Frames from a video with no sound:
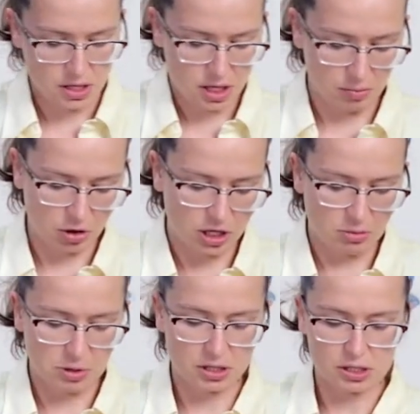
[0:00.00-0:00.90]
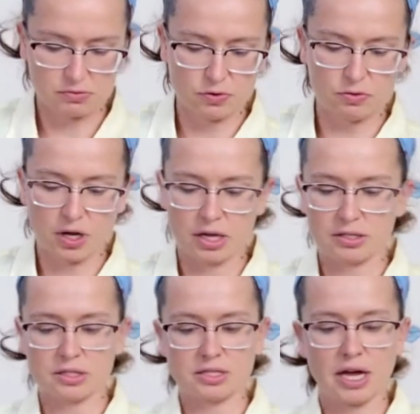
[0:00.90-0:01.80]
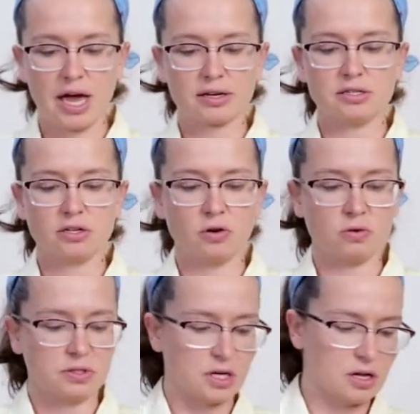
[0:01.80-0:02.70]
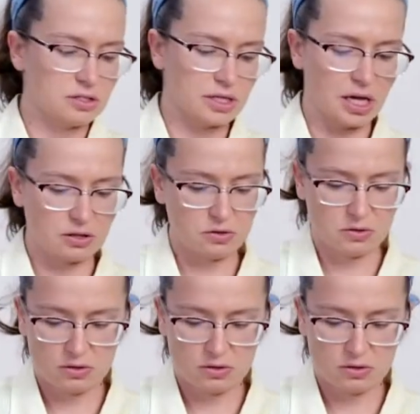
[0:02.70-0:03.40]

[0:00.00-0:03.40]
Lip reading: And we're keeping this root end intact to hold it all together.